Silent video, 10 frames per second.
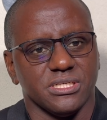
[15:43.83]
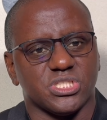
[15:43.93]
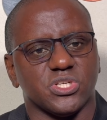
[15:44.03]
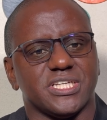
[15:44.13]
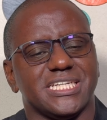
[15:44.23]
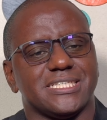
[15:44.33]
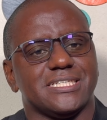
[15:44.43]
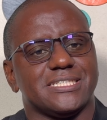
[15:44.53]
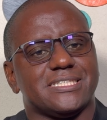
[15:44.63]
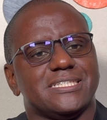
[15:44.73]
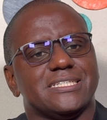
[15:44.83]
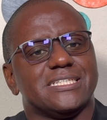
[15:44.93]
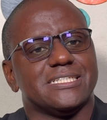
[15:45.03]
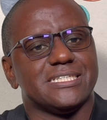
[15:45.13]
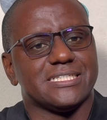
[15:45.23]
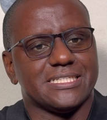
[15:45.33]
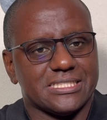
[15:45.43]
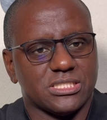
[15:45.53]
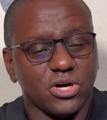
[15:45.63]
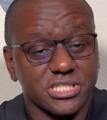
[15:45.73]
So
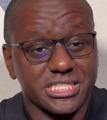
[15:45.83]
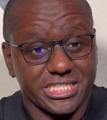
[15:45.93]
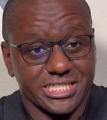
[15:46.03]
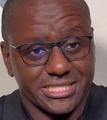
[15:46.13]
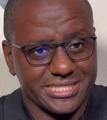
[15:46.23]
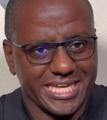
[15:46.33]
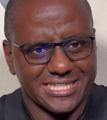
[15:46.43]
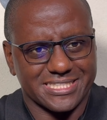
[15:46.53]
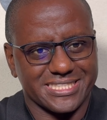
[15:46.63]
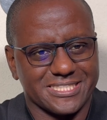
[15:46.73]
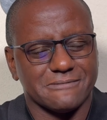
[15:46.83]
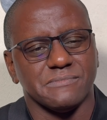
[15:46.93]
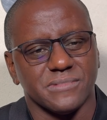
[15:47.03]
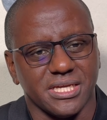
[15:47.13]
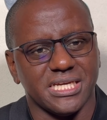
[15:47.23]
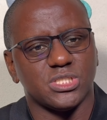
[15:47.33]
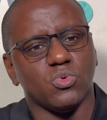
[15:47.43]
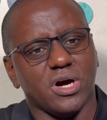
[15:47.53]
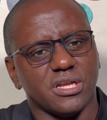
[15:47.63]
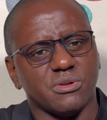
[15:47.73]
the touch sense is
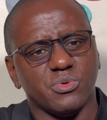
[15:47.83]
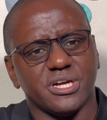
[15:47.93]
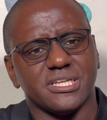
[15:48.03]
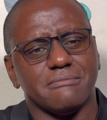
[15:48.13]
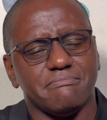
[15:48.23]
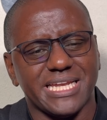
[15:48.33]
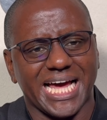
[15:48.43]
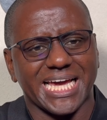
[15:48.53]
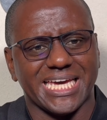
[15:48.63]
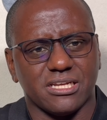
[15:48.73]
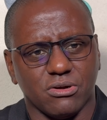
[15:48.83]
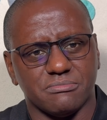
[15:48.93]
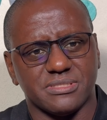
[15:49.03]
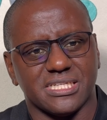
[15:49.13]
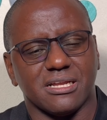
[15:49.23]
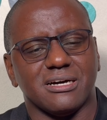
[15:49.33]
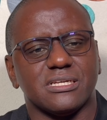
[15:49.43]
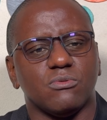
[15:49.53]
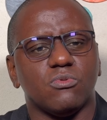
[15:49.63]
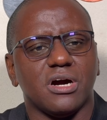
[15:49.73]
one where the blanket comes in because
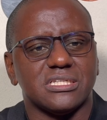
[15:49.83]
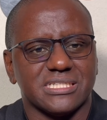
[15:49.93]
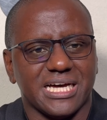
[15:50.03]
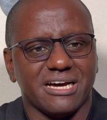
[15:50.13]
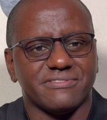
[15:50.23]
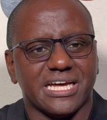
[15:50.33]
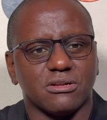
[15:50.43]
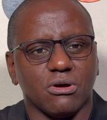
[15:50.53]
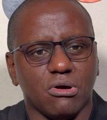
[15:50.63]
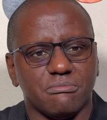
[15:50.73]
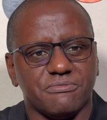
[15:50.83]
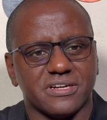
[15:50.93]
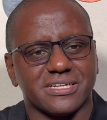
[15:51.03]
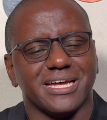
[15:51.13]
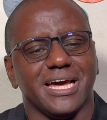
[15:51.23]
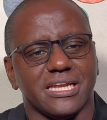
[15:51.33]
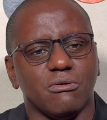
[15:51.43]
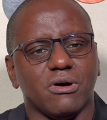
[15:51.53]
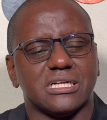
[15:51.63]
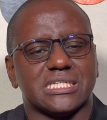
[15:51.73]
they want to have that comfort, they
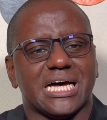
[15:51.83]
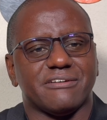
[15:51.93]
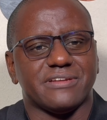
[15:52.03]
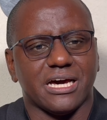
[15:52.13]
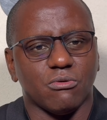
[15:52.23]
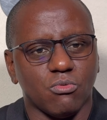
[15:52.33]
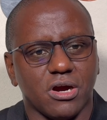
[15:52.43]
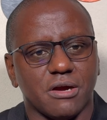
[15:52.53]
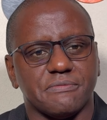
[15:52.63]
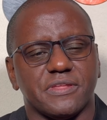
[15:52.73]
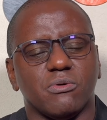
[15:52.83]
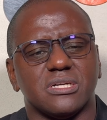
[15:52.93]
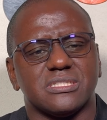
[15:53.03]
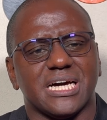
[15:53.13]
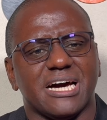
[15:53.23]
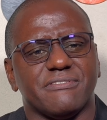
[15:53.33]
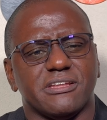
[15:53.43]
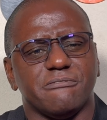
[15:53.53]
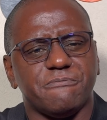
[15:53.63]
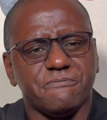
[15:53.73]
want to have that warmth, they want to have
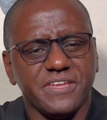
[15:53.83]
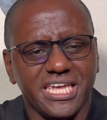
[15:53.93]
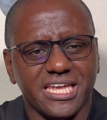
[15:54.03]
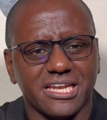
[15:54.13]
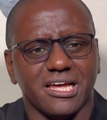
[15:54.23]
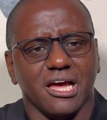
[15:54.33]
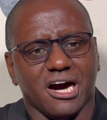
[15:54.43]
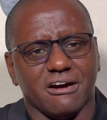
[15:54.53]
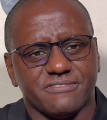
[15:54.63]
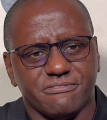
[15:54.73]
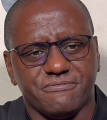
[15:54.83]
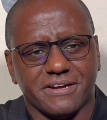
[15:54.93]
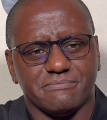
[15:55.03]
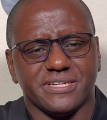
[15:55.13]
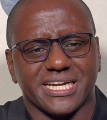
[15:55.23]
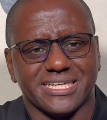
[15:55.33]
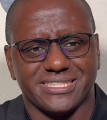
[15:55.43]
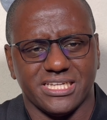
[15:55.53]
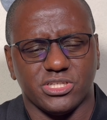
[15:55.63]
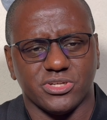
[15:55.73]
the feel of the fabric,
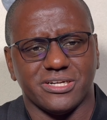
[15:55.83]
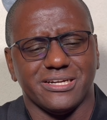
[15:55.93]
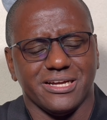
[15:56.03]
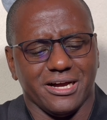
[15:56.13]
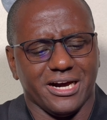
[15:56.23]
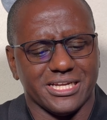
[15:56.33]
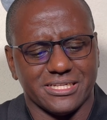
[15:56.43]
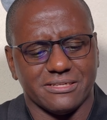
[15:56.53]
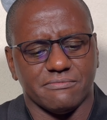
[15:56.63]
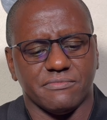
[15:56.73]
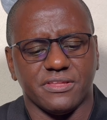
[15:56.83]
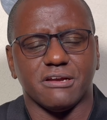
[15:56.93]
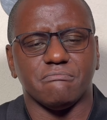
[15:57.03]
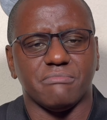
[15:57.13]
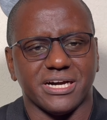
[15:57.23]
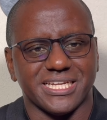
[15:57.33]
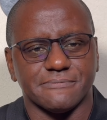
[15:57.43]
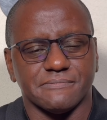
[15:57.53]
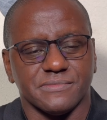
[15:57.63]
etc. on their body.